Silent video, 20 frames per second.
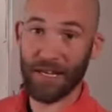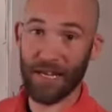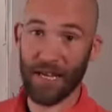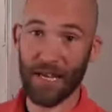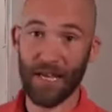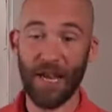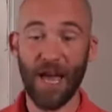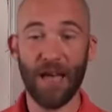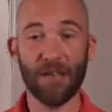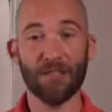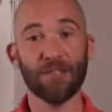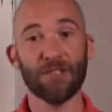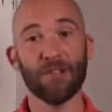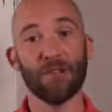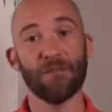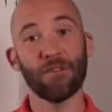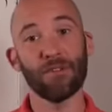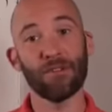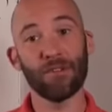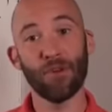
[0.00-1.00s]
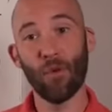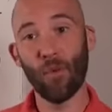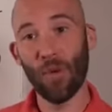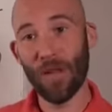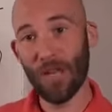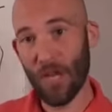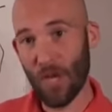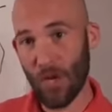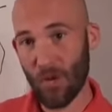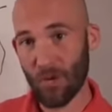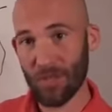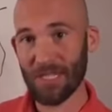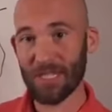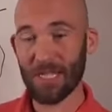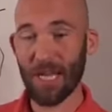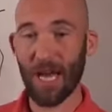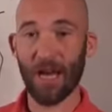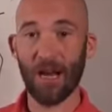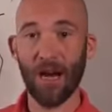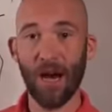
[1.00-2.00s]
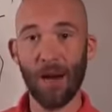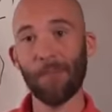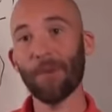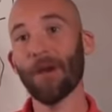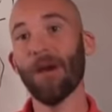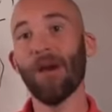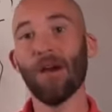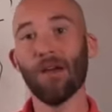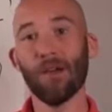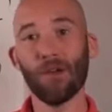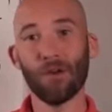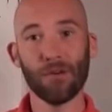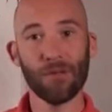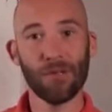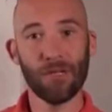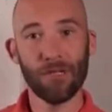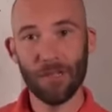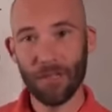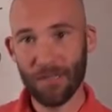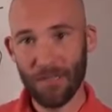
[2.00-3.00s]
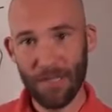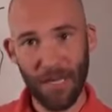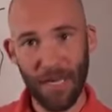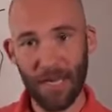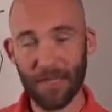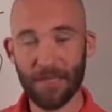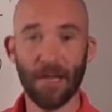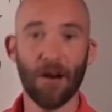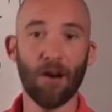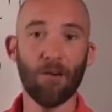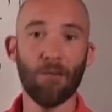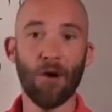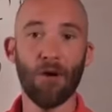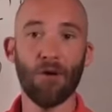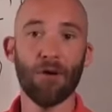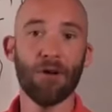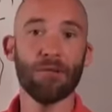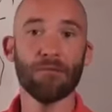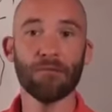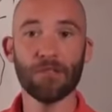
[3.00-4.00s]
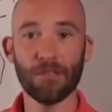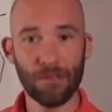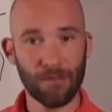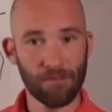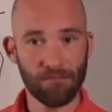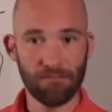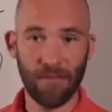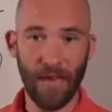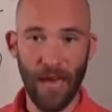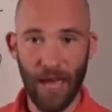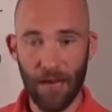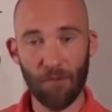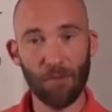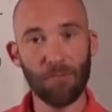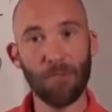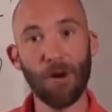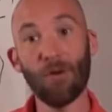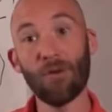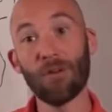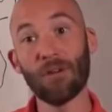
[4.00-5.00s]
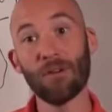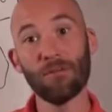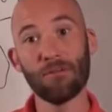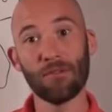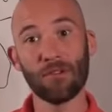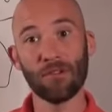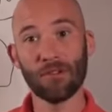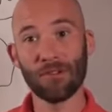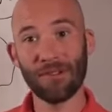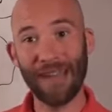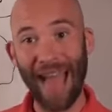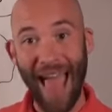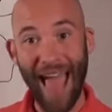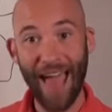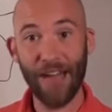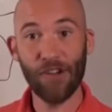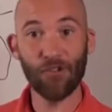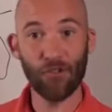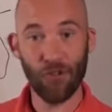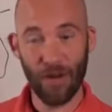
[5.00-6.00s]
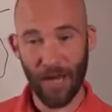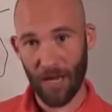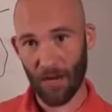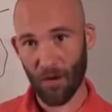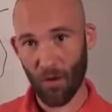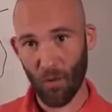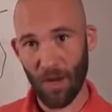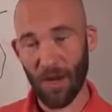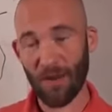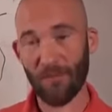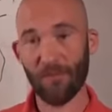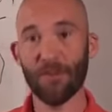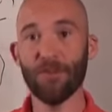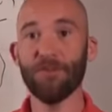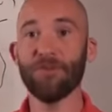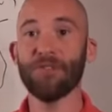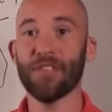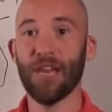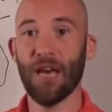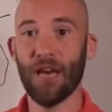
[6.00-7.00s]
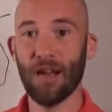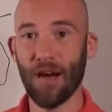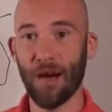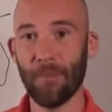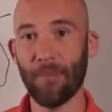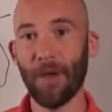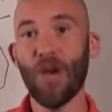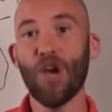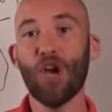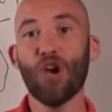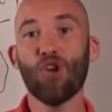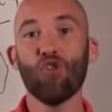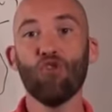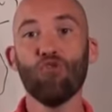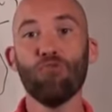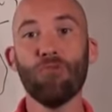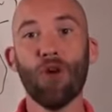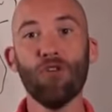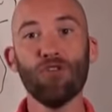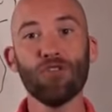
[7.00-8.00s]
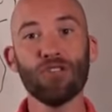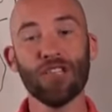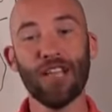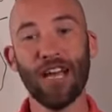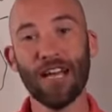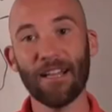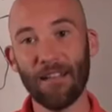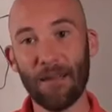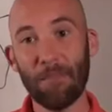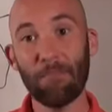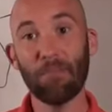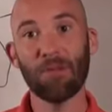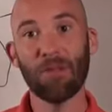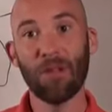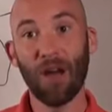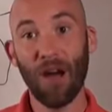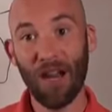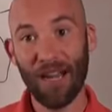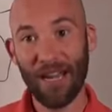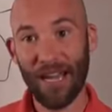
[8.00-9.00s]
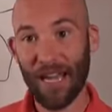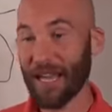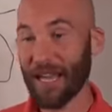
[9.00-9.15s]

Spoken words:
DNS servers. So when you set up your little DSL modem or cable modem or AdTran or whatever you set up, you most likely plugged